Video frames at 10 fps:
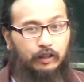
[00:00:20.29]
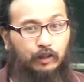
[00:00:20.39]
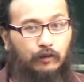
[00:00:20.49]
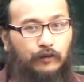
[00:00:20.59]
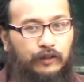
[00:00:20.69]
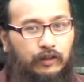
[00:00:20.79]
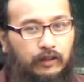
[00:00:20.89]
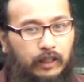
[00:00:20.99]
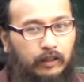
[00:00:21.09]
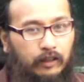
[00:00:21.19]
the new
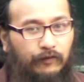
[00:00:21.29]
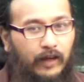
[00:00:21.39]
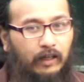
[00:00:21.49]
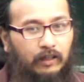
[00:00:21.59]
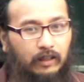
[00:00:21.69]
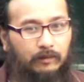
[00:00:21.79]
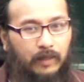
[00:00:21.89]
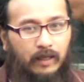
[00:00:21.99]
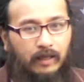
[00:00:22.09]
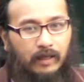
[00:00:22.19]
facility here at the Fan Club.
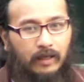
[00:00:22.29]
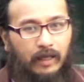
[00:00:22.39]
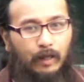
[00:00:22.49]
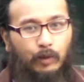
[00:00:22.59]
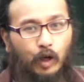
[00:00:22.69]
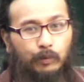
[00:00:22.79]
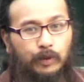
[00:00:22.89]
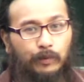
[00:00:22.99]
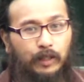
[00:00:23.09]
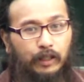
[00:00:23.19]
And we hope
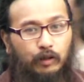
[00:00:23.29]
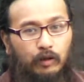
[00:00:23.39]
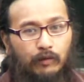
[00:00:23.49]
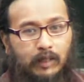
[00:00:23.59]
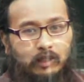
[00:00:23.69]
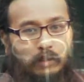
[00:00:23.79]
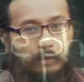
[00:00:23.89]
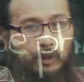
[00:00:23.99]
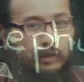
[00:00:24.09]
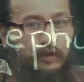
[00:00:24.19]
to bring you a regular
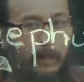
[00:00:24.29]
blues